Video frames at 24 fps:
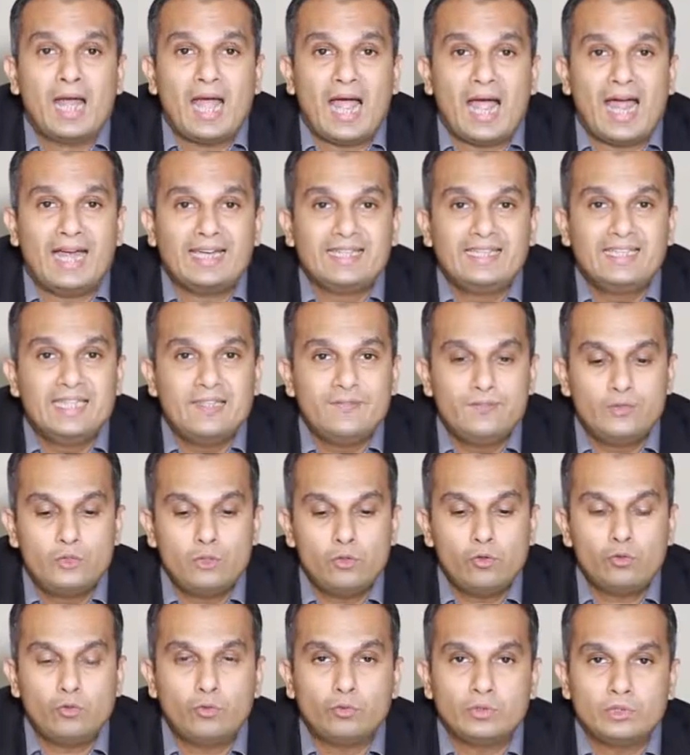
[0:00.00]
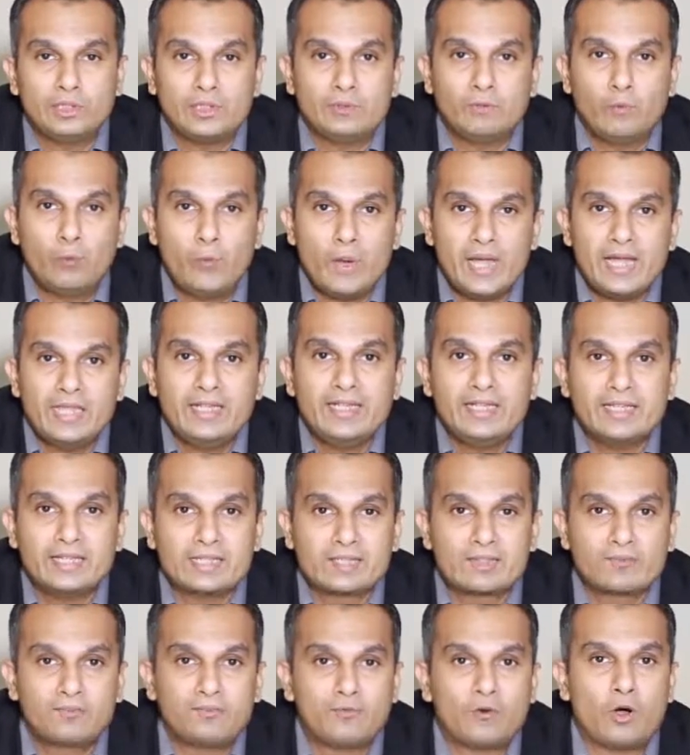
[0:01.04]
and gives you the
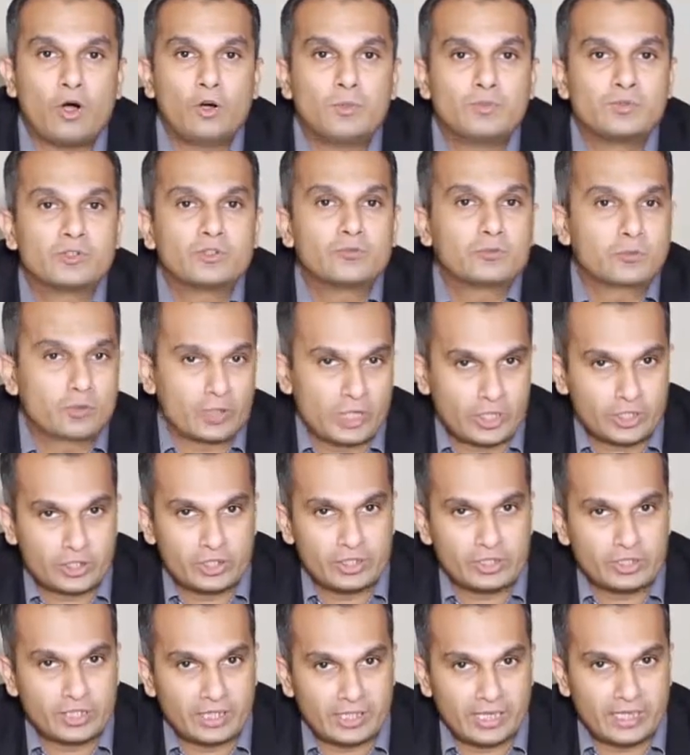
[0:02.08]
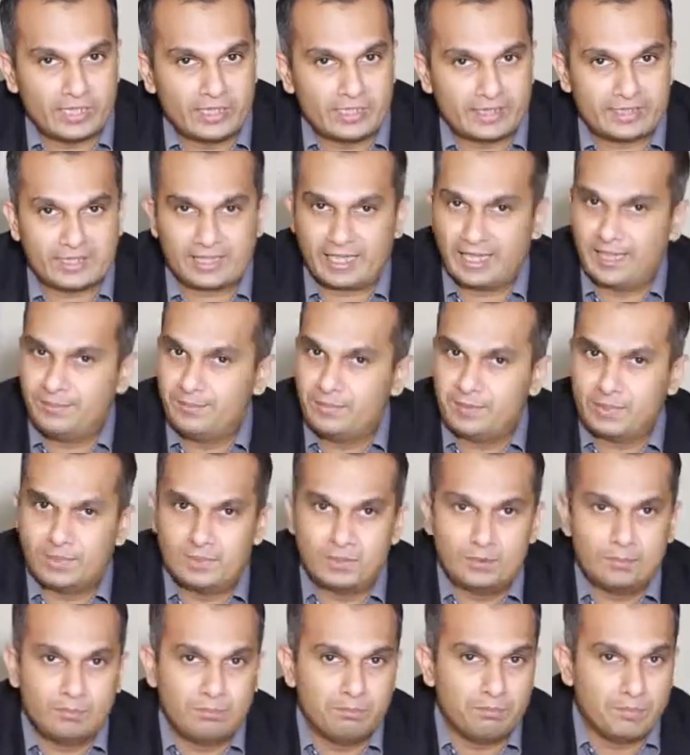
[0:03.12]
various forms of protection that I described.
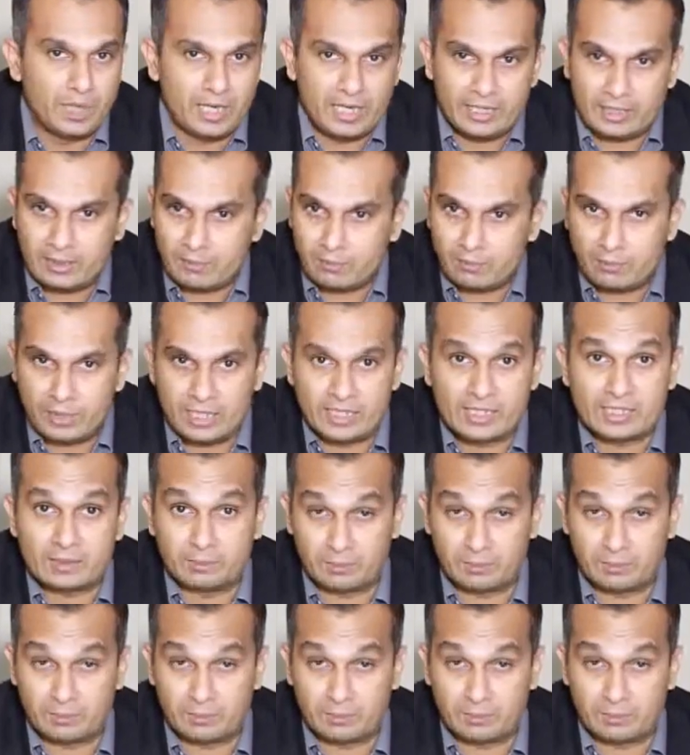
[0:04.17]
It's